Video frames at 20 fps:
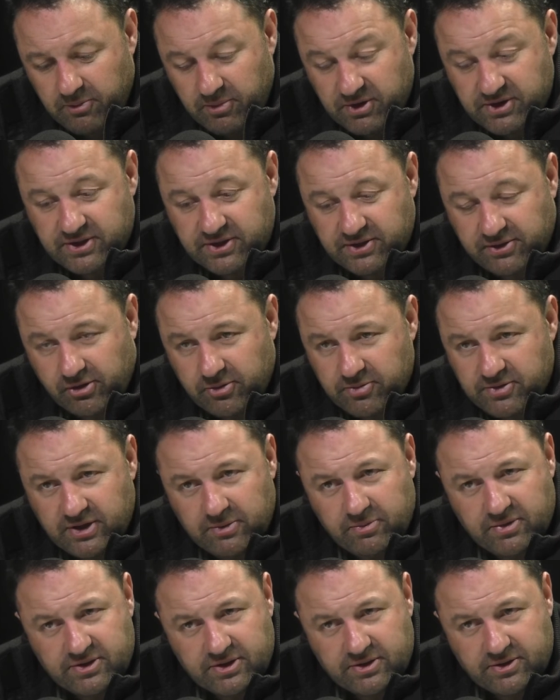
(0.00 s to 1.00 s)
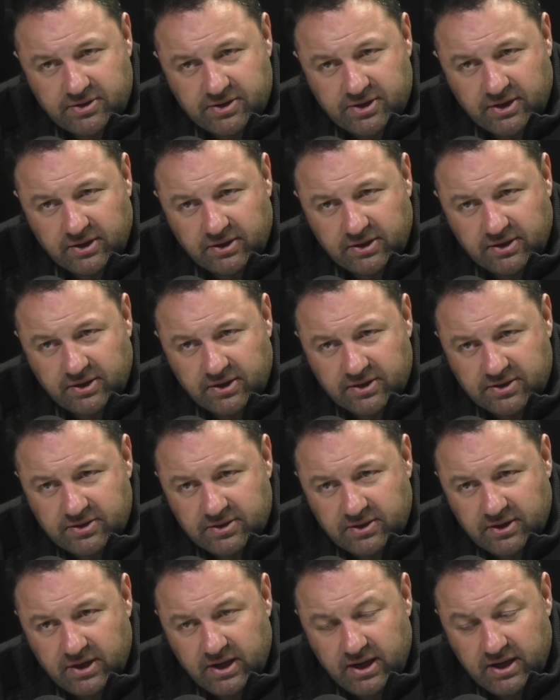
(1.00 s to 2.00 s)
business groups that Business New Zealand did this
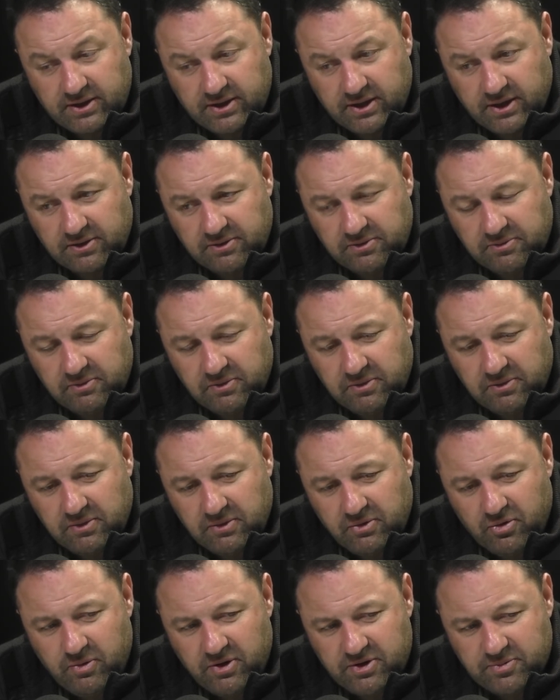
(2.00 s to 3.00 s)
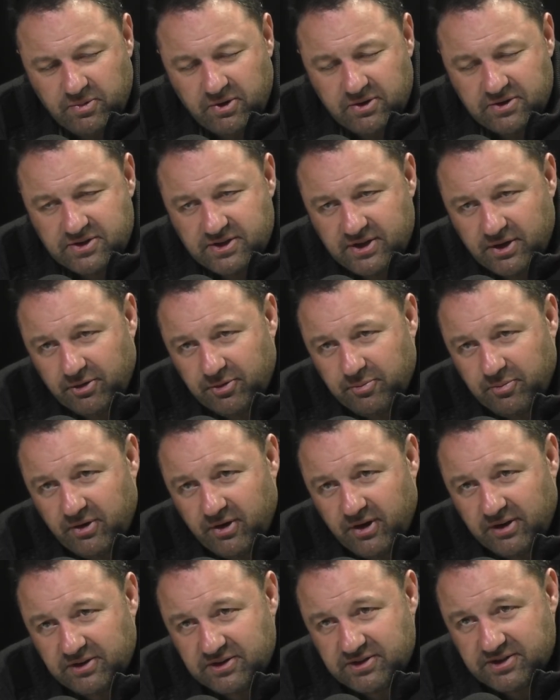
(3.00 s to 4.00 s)
and did it almost by stealth
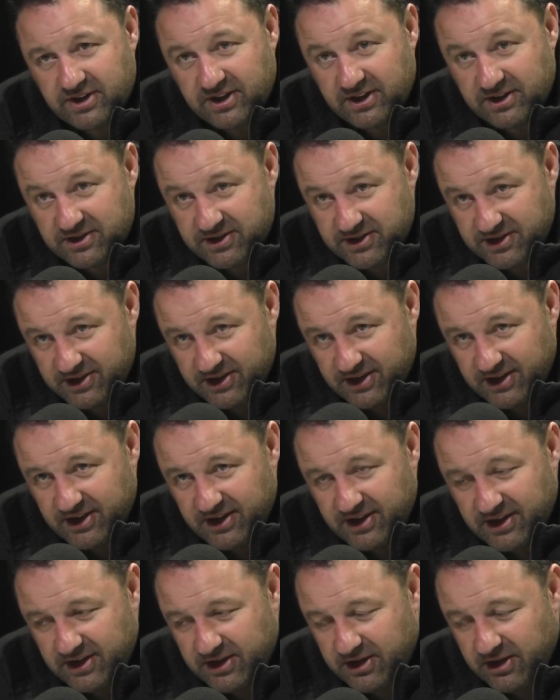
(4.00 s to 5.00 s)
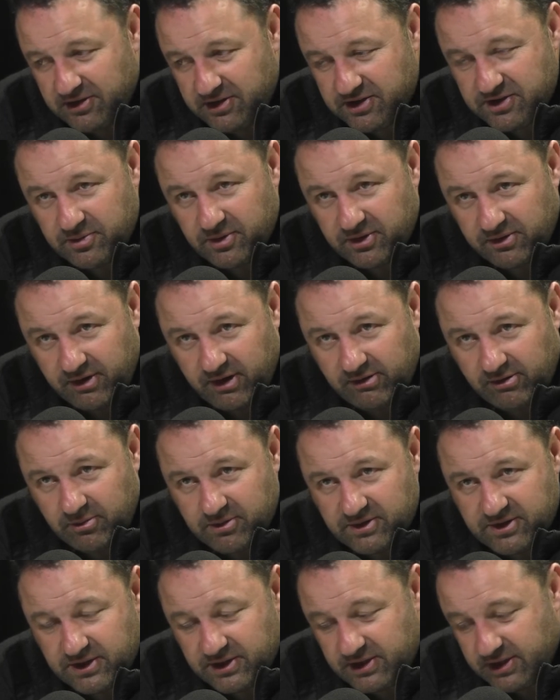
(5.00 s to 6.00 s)
behind the scenes. You know, this is what Grant
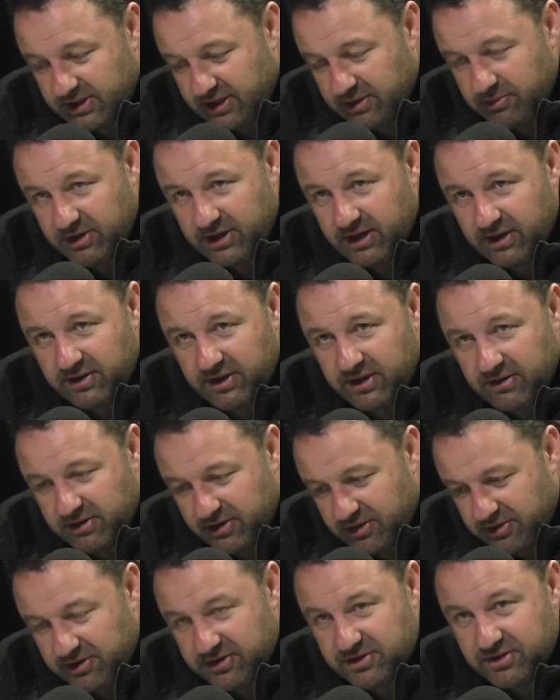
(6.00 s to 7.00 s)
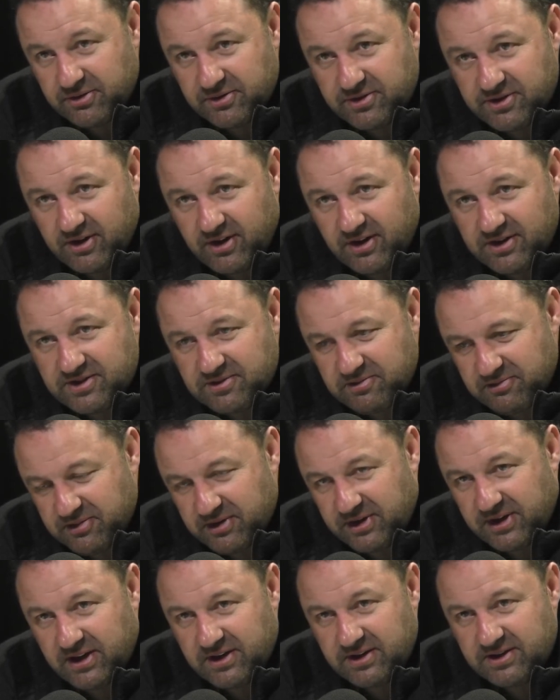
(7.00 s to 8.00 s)
Robertson did. He went out there and he got the two sides and
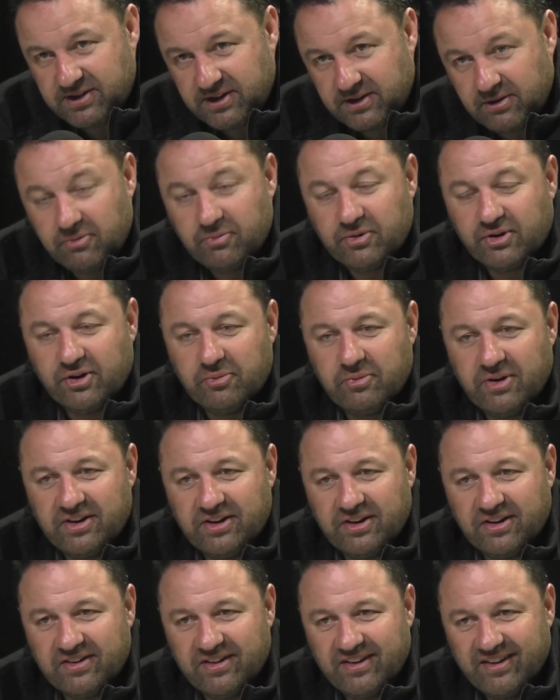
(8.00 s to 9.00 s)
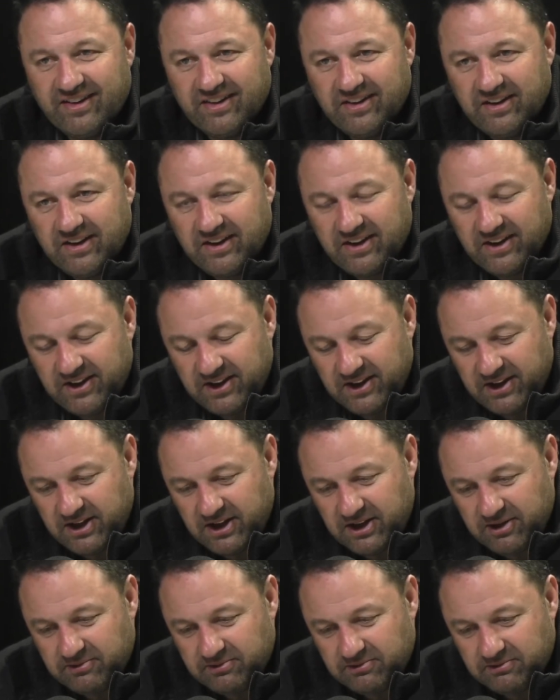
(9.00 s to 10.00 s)
he said, look, we've got a mandate.
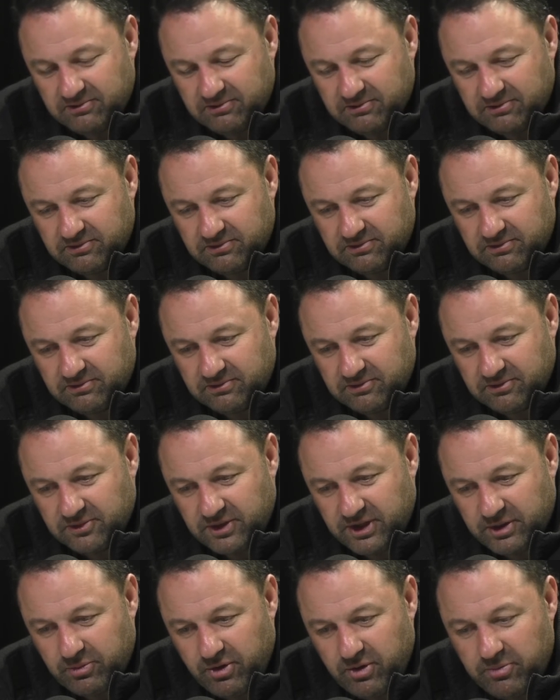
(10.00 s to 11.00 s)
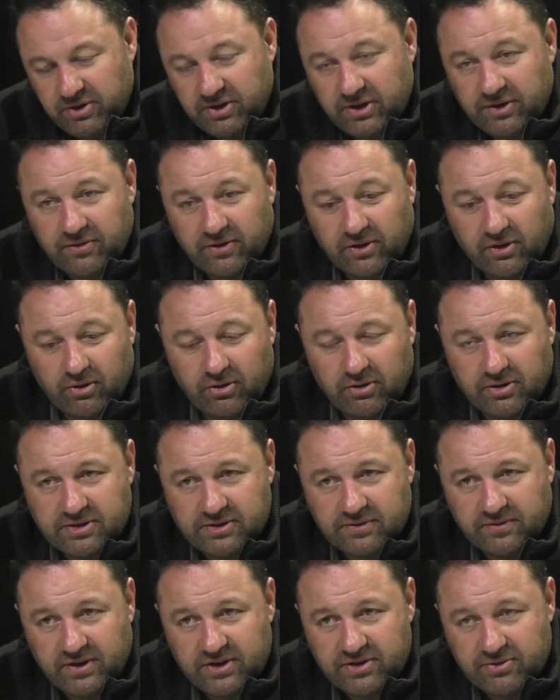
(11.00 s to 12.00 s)
We won't be in there for long because
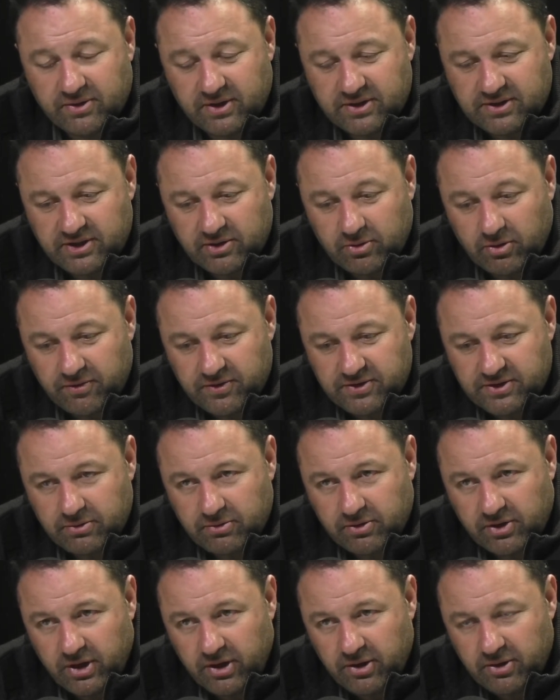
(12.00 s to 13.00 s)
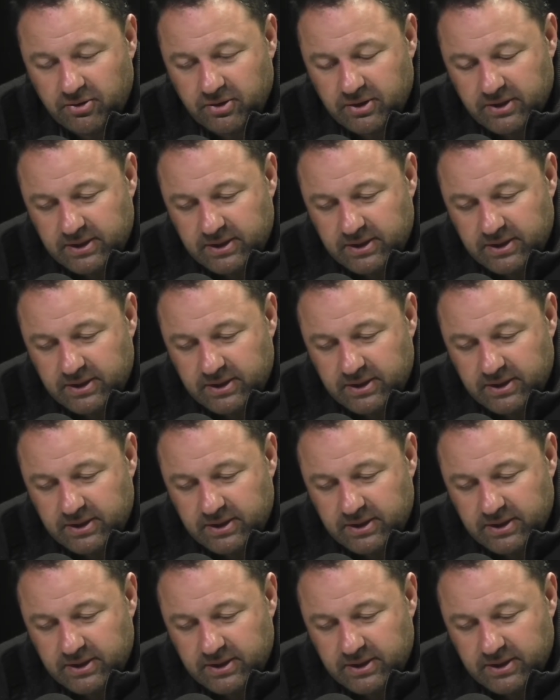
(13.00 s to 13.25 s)
if National gets into office, it'll go.